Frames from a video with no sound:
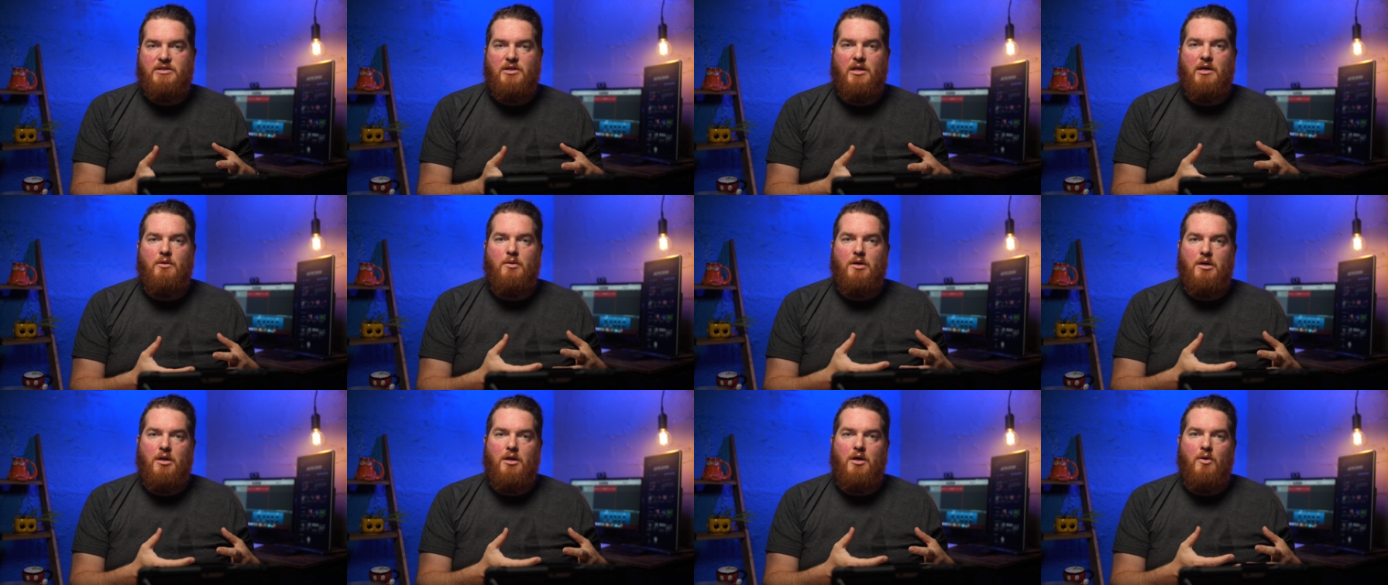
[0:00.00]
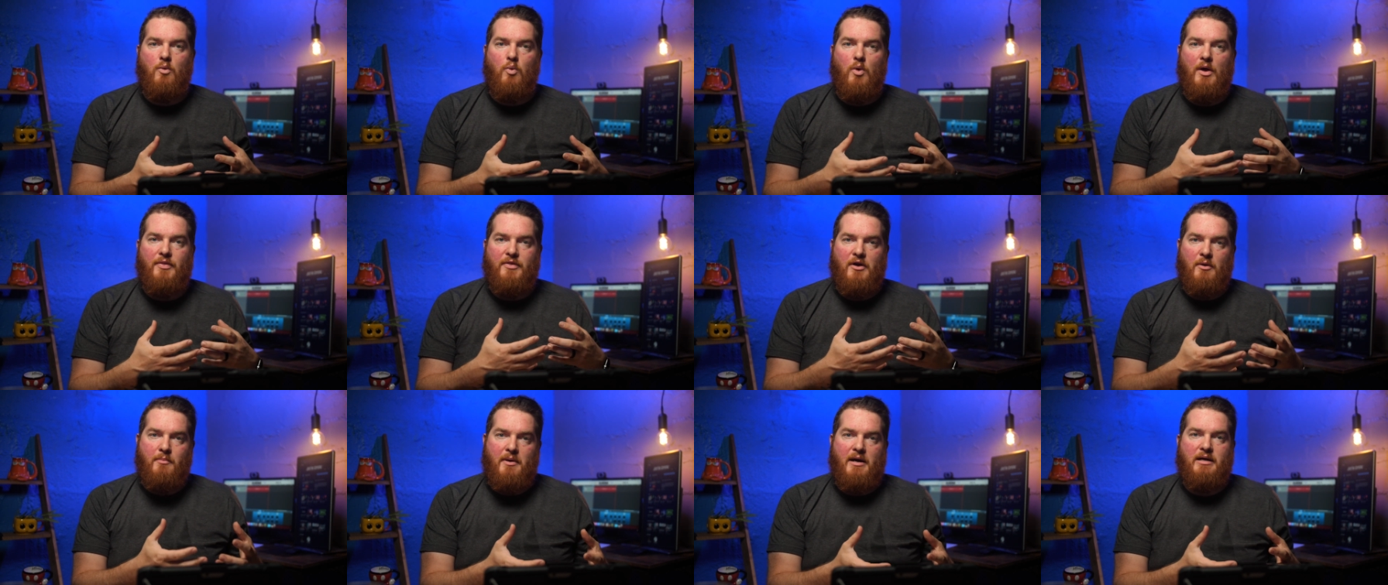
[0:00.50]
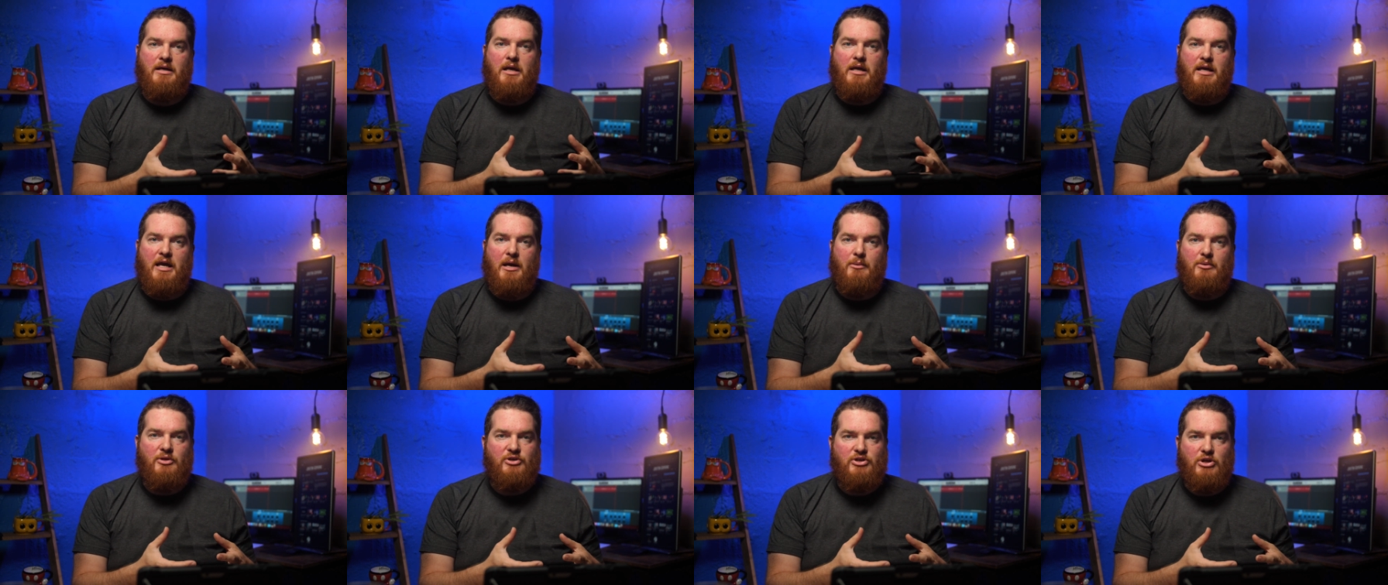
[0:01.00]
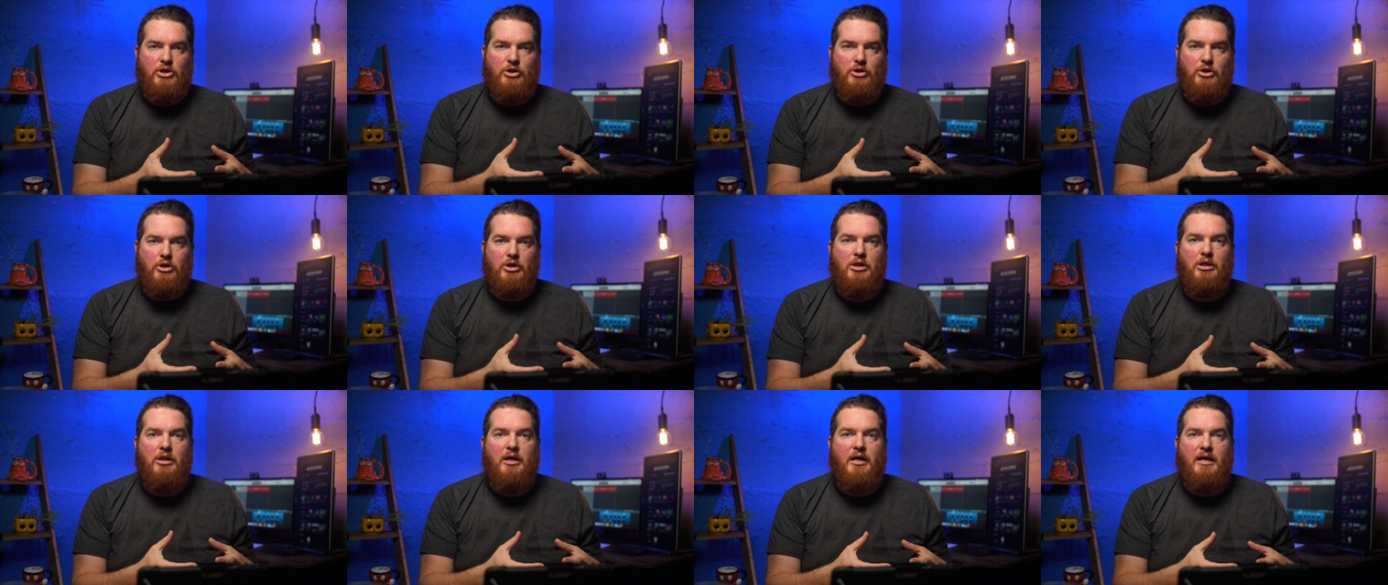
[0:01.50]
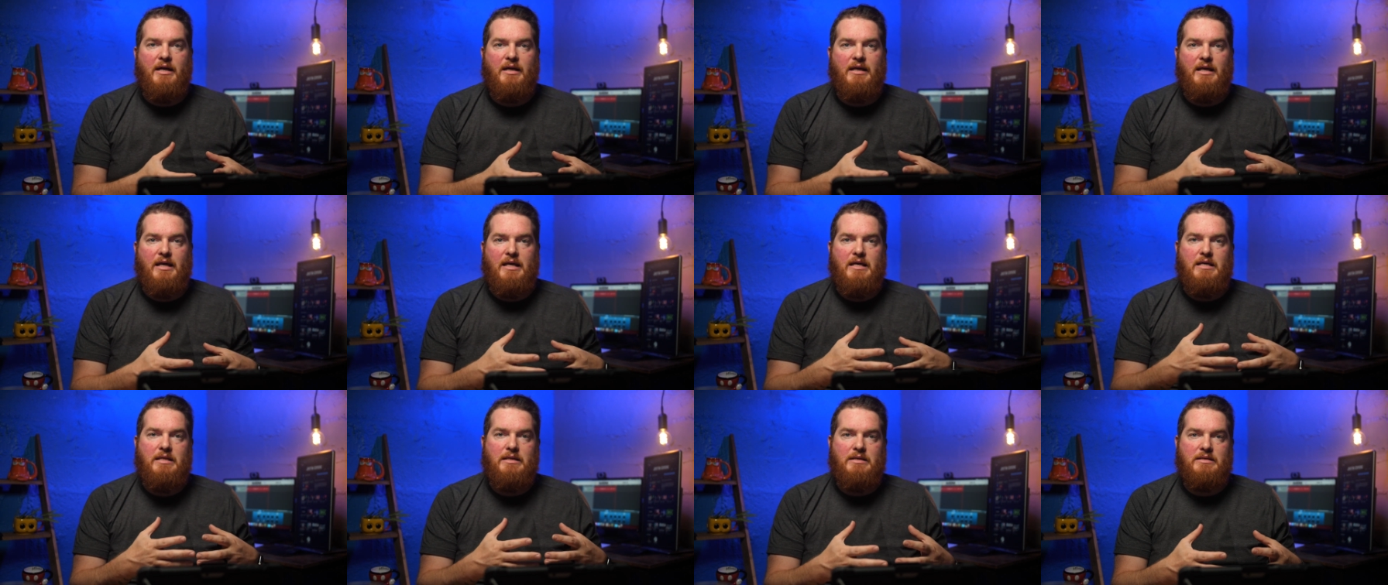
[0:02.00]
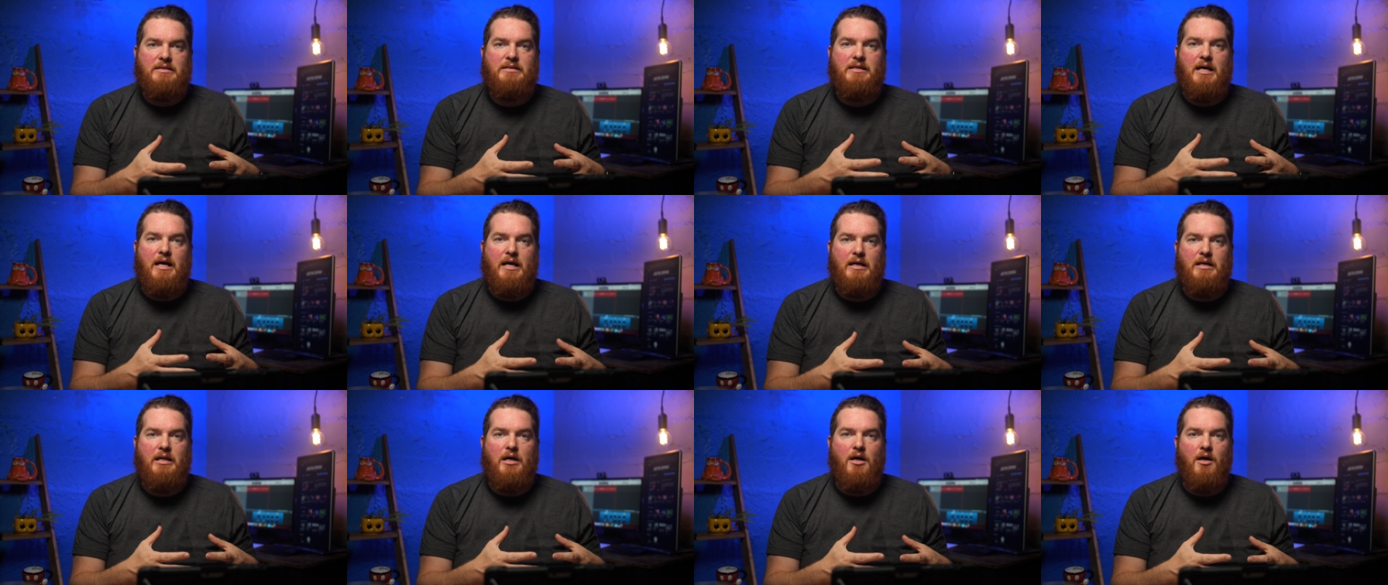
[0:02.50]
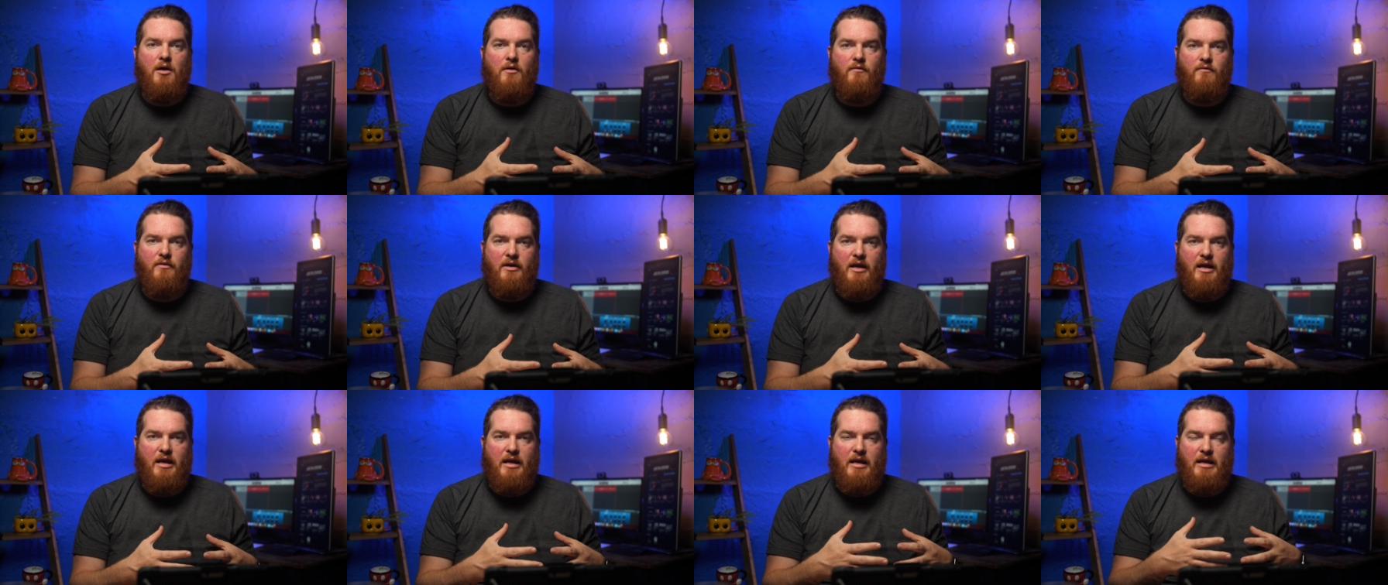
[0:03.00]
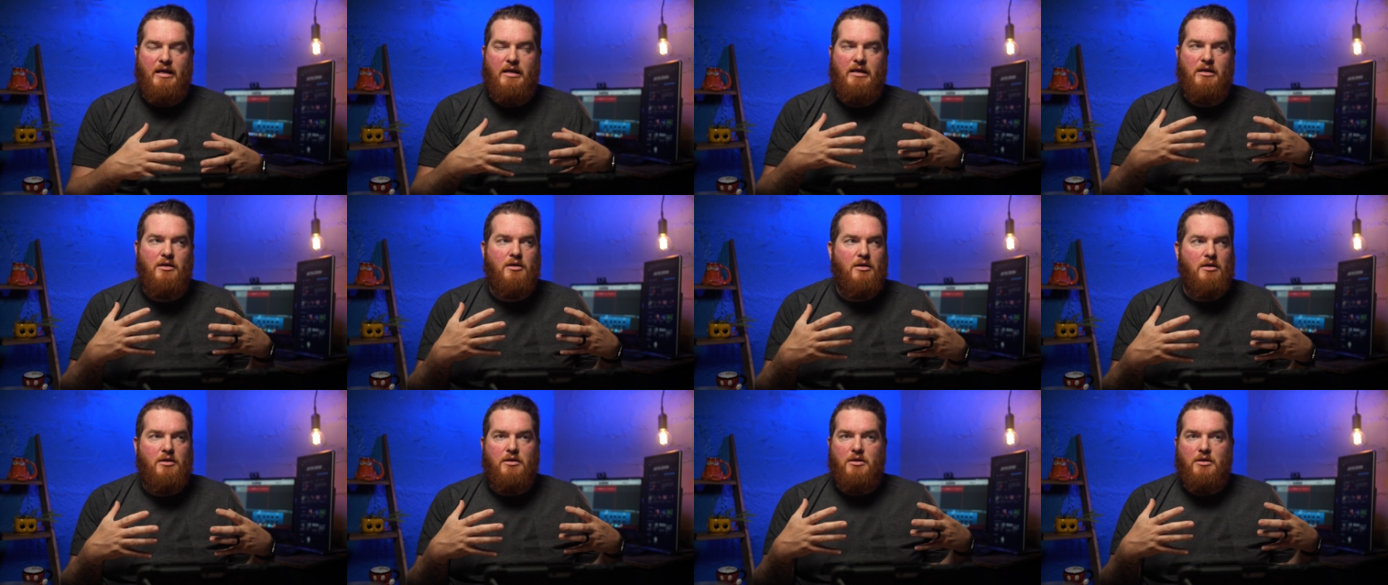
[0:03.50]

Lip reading: so they want to know what their Pocket camera is going to look like inside of a